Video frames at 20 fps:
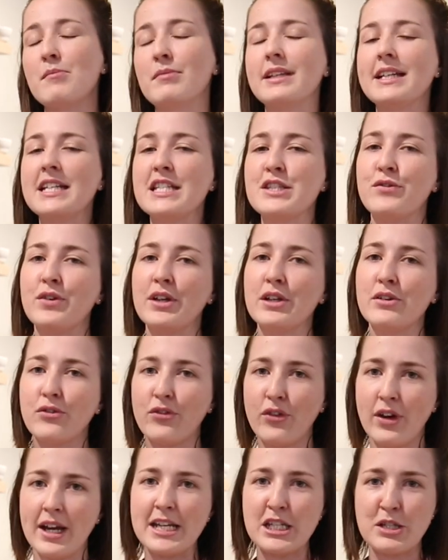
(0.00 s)
please feel
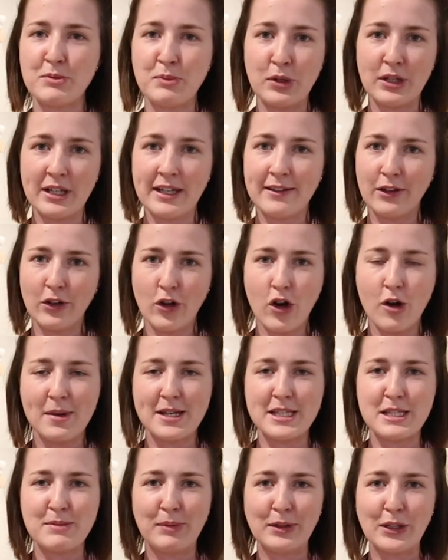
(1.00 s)
free to put it in the
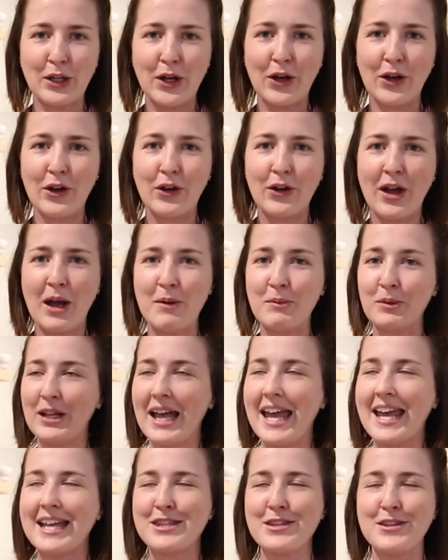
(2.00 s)
comments below and
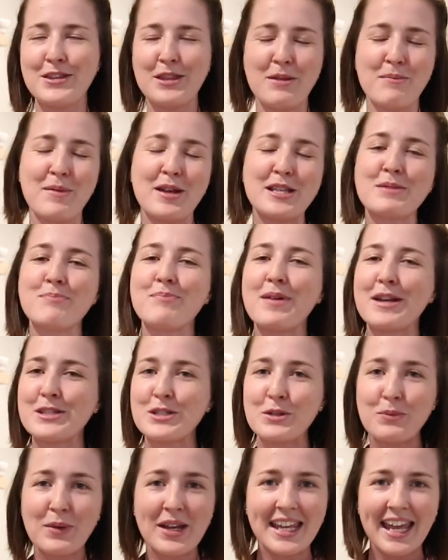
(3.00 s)
we'll answer them as
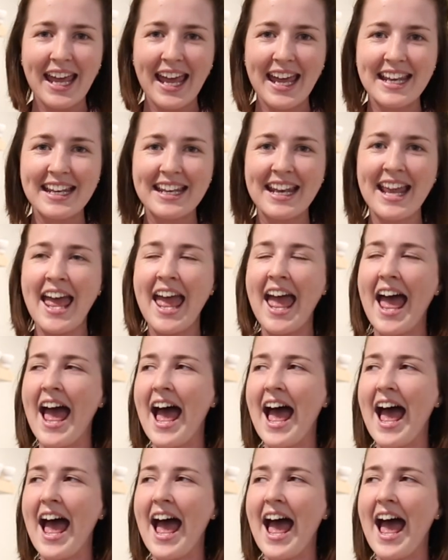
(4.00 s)
best we can.